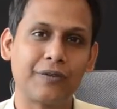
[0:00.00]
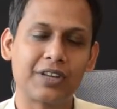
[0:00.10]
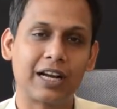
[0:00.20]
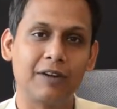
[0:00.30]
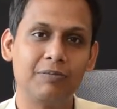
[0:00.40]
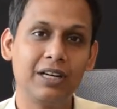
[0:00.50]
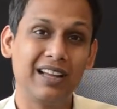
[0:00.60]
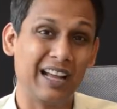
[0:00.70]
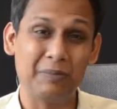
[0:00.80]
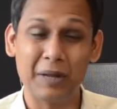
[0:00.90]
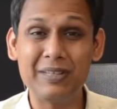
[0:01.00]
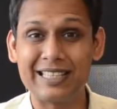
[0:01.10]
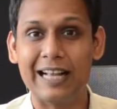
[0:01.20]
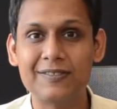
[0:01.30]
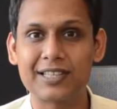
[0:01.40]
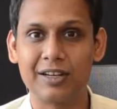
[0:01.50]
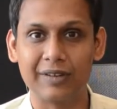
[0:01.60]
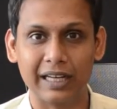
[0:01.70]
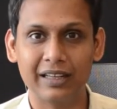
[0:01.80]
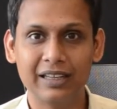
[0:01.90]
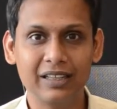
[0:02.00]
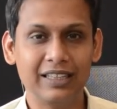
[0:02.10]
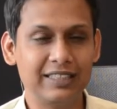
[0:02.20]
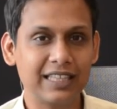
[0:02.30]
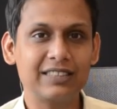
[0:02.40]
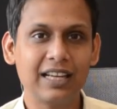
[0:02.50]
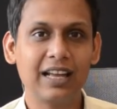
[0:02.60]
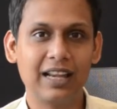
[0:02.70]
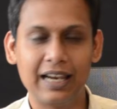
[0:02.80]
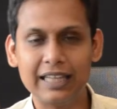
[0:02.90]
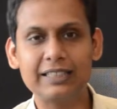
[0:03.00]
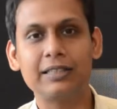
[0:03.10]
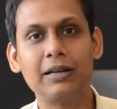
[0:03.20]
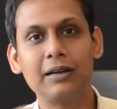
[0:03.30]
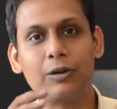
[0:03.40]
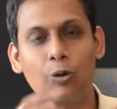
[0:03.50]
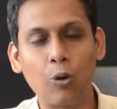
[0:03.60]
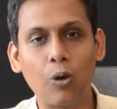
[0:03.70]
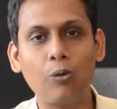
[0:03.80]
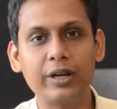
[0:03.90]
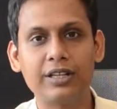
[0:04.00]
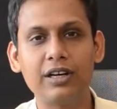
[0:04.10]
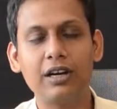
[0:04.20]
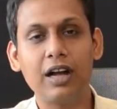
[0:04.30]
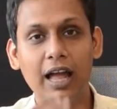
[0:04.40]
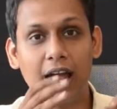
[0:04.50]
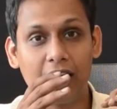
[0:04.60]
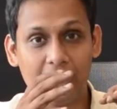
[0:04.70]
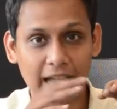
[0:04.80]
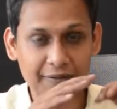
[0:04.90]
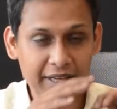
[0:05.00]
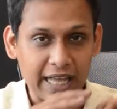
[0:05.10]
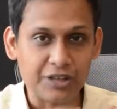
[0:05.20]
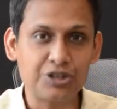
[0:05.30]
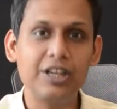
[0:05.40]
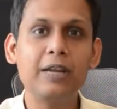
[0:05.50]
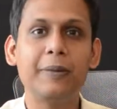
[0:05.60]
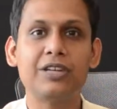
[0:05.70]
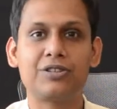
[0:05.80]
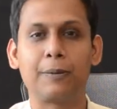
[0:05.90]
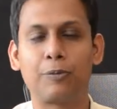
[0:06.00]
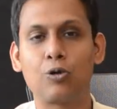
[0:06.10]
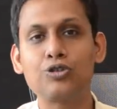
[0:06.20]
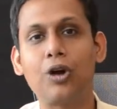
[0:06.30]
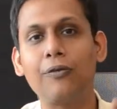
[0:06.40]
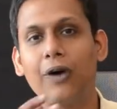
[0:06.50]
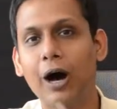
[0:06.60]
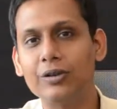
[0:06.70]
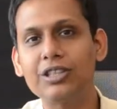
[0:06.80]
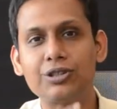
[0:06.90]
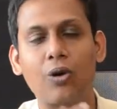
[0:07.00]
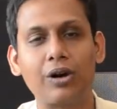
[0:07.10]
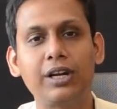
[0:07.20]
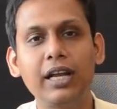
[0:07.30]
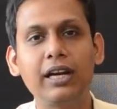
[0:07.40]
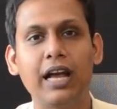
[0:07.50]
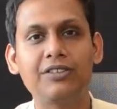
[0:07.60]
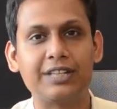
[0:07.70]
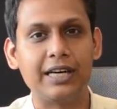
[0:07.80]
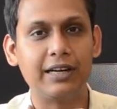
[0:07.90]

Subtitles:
of the government and maybe self-serving. He says, let's go with an evidentiary-based approach of how this doctrine has